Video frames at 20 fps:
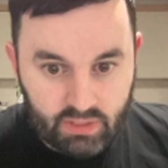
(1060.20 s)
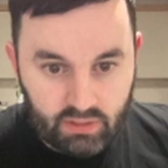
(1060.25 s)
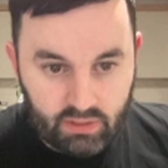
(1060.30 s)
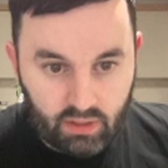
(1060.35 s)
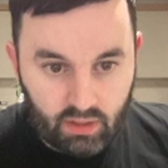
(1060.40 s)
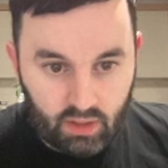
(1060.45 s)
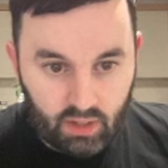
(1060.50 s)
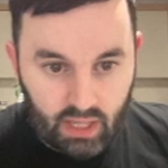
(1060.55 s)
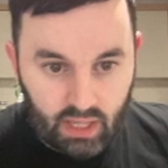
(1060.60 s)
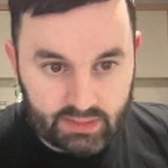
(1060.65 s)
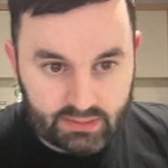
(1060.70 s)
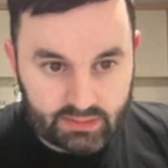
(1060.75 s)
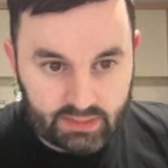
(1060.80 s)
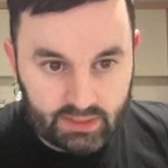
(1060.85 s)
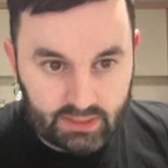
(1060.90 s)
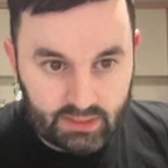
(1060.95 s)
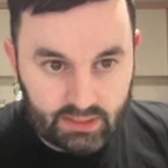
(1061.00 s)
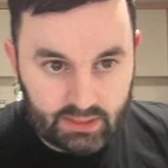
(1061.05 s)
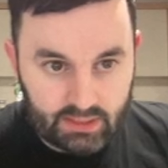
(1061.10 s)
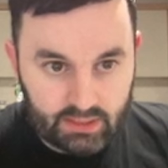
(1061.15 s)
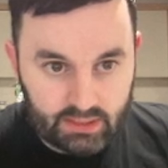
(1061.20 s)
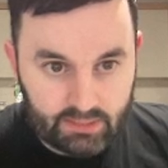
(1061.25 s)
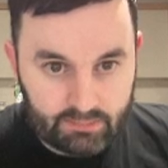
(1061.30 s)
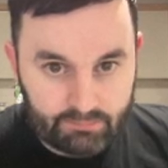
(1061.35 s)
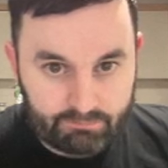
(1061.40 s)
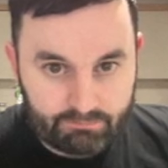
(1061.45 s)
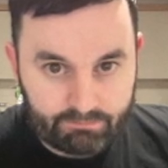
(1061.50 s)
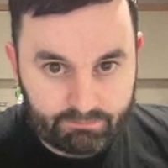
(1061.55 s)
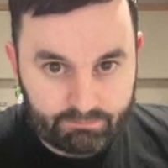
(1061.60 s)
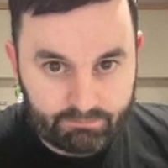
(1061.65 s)
Classic.
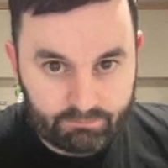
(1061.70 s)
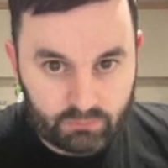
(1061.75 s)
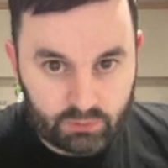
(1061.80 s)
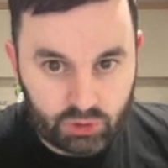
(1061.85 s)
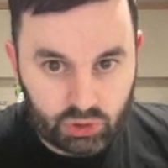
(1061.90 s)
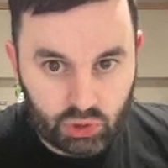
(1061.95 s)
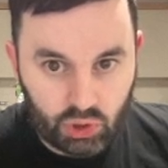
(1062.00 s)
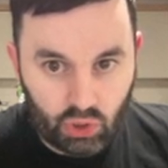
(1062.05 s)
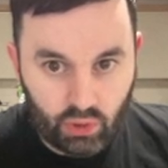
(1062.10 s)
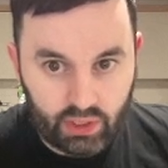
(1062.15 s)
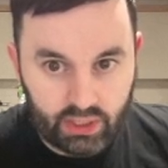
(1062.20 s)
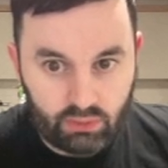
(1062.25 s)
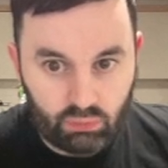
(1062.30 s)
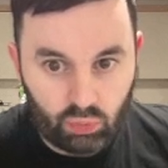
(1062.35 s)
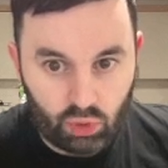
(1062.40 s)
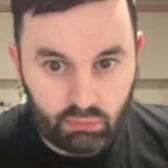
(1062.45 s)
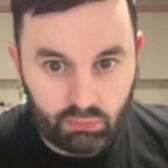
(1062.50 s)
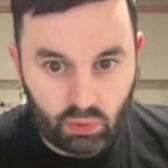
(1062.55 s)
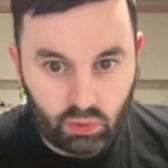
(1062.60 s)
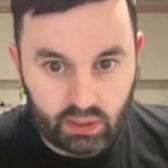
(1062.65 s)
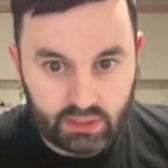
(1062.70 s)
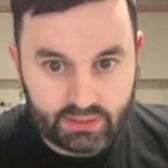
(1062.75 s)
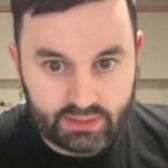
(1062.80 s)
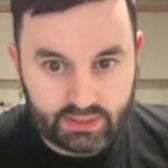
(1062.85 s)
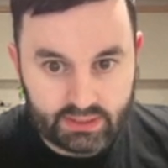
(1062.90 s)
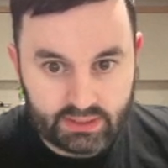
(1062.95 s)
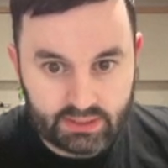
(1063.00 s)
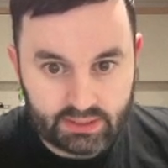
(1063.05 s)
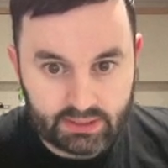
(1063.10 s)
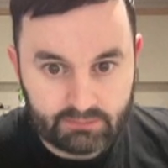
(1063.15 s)
So now I need one more in
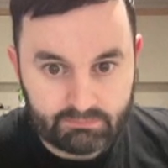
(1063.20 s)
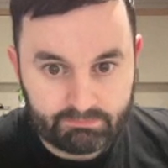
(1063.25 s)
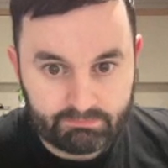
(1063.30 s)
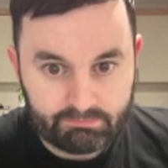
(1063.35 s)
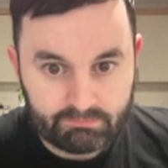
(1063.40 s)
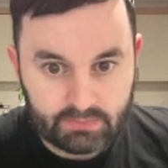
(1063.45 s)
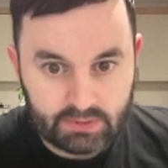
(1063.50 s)
season.